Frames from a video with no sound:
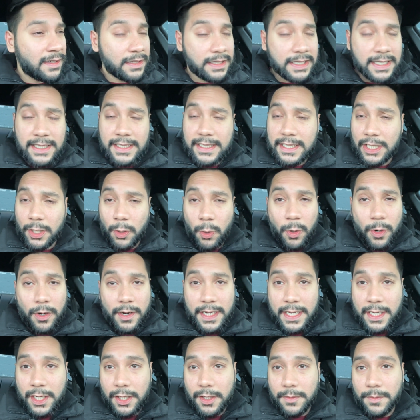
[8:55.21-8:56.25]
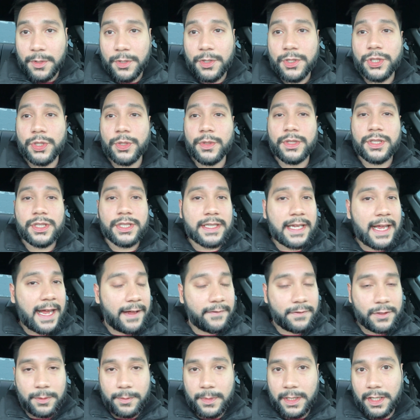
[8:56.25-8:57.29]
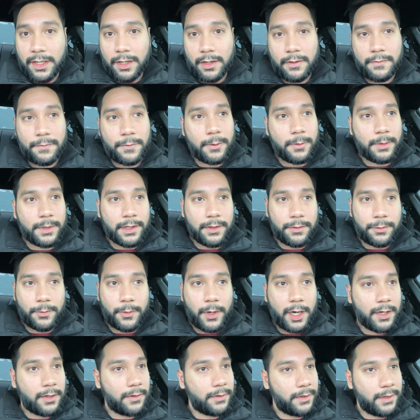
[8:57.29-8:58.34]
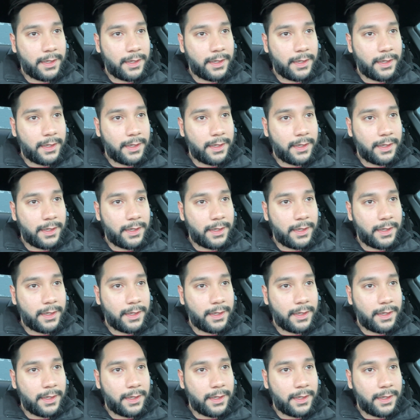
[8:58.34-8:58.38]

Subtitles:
GT or EcoBoost, you just have to be careful with the throttle.